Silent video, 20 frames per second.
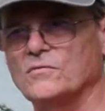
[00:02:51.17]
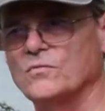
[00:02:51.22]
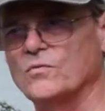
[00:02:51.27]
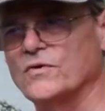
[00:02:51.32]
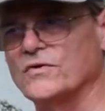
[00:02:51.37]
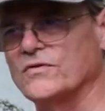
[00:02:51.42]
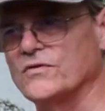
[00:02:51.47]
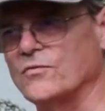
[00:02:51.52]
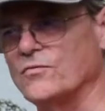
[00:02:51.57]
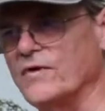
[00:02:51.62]

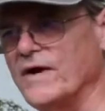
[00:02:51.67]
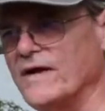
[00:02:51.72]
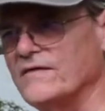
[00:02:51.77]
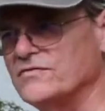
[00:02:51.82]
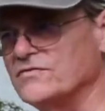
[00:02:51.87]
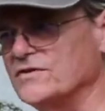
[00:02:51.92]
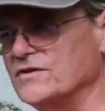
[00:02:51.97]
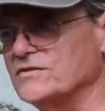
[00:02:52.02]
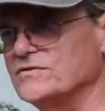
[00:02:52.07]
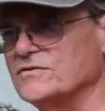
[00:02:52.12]
with the raft
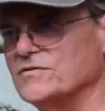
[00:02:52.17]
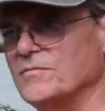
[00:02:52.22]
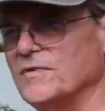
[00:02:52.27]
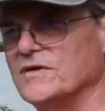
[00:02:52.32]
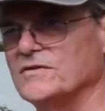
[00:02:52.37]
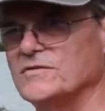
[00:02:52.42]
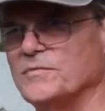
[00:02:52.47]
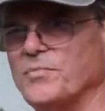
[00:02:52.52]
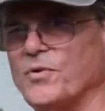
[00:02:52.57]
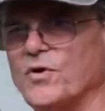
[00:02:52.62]
system
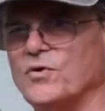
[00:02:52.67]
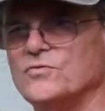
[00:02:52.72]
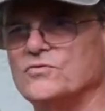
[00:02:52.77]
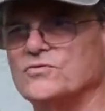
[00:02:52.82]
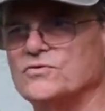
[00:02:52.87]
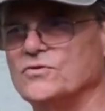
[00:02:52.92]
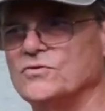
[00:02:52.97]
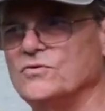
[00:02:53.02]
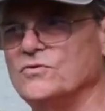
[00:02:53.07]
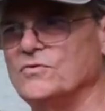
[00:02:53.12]
as
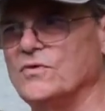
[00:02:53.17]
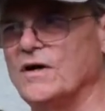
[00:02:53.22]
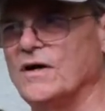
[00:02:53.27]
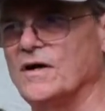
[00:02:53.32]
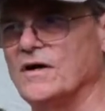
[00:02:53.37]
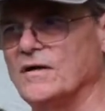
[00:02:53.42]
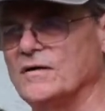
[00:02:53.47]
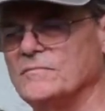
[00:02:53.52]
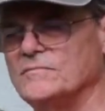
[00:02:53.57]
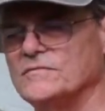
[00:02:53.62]
opposed
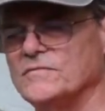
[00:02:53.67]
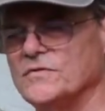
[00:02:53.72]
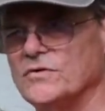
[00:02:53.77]
to